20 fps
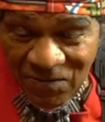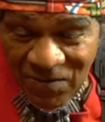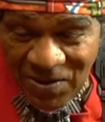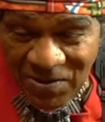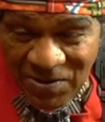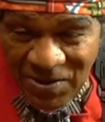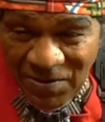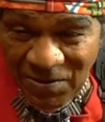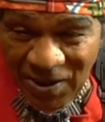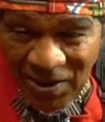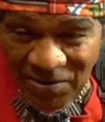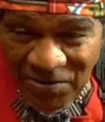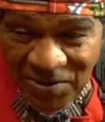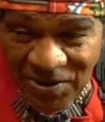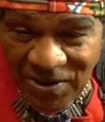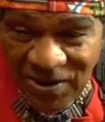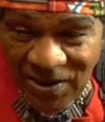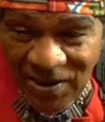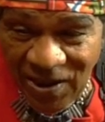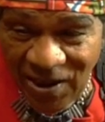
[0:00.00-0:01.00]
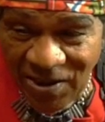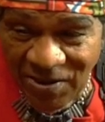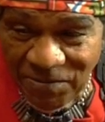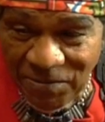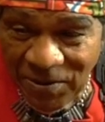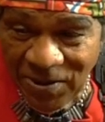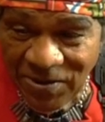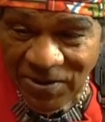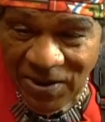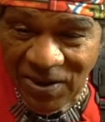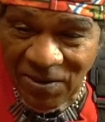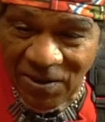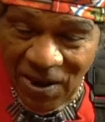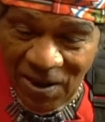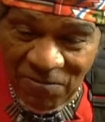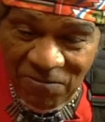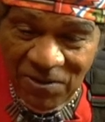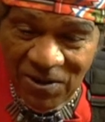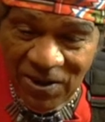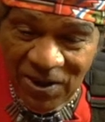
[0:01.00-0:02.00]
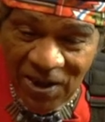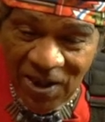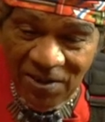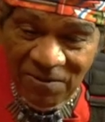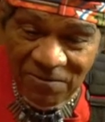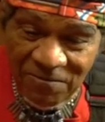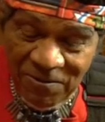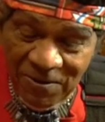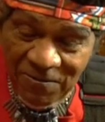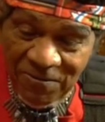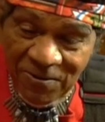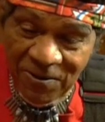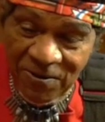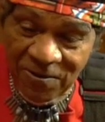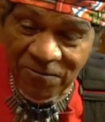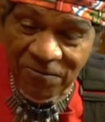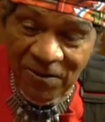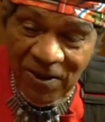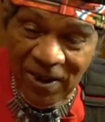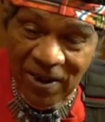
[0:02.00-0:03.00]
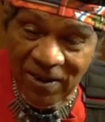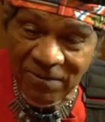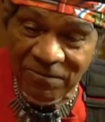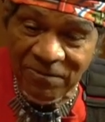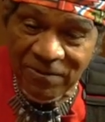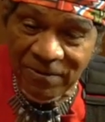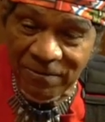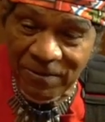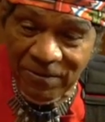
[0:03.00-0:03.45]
seemed like such a nice person. I really got very good vibes from